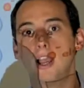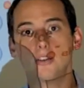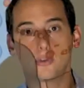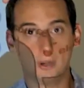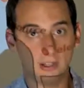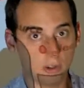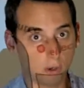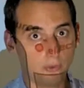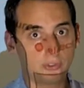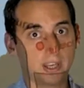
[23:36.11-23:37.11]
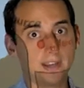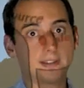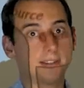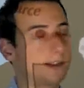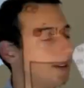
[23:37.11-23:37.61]
So in those
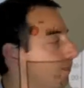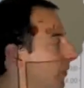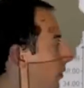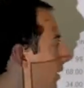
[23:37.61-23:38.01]
cases you